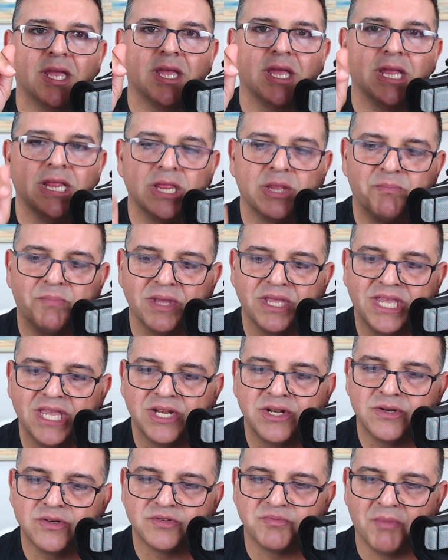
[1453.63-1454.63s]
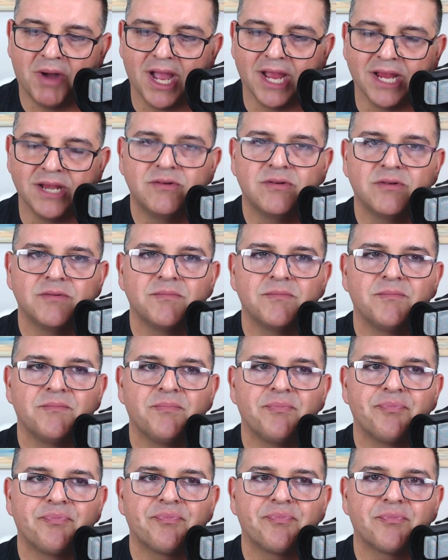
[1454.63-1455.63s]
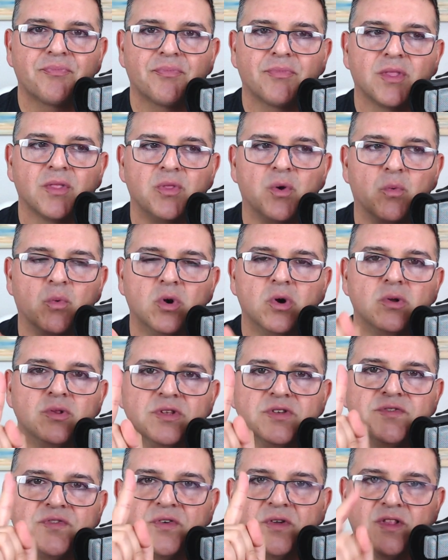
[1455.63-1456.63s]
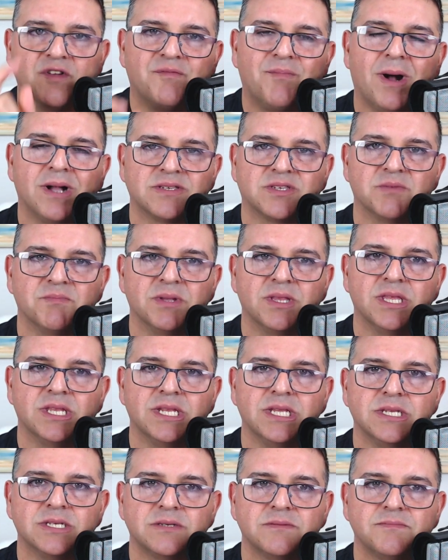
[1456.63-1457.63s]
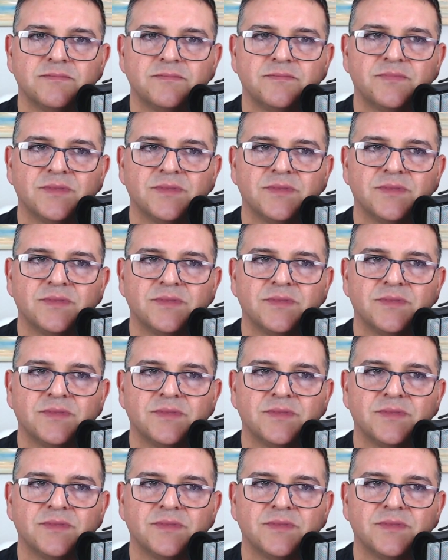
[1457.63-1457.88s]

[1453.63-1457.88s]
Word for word: In the beginner's mind, the world is full of possibilities.